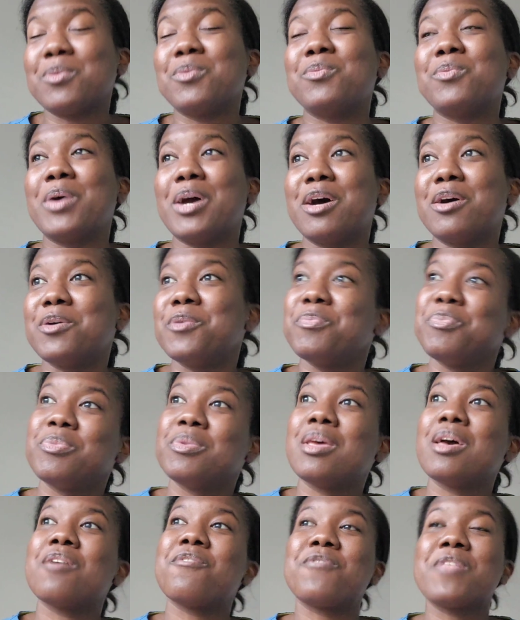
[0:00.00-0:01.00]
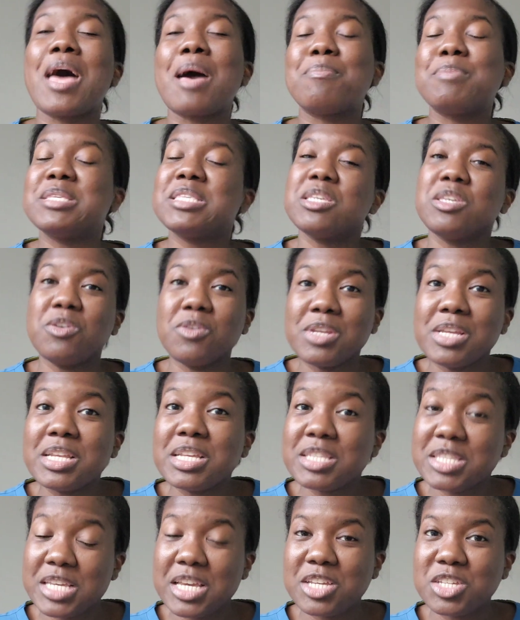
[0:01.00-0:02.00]
Well, a flap is a unit
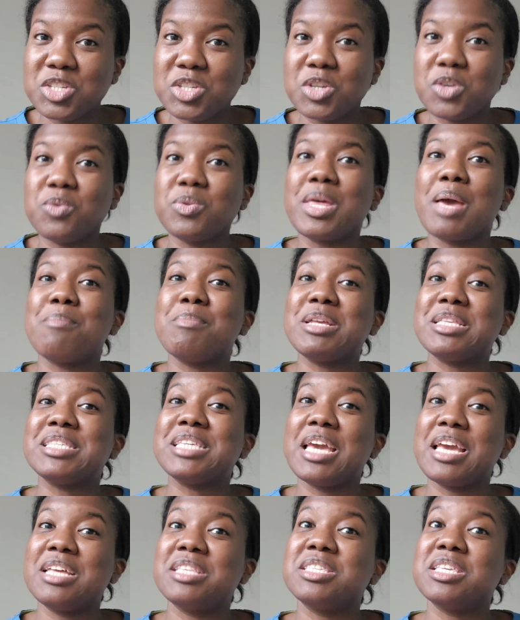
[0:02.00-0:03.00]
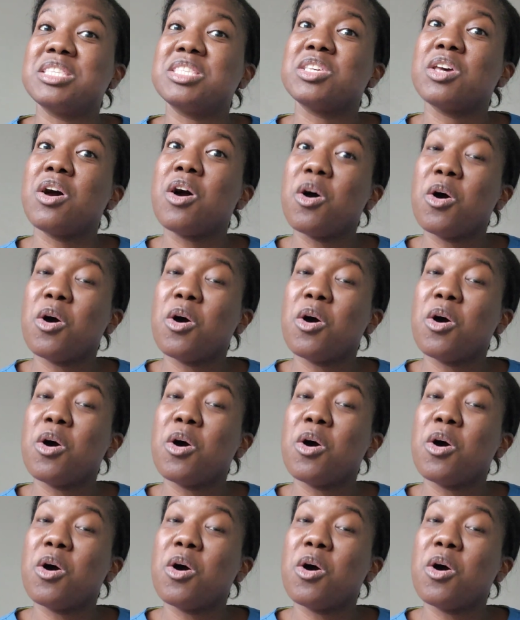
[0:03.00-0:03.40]
of tissue that maintains its